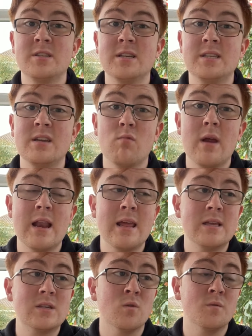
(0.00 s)
City
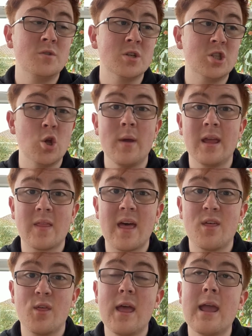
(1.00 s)
really sort of just doing
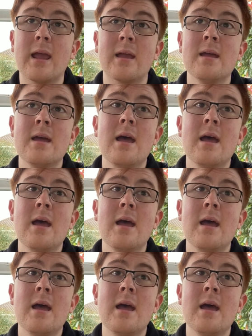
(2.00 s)
their thing.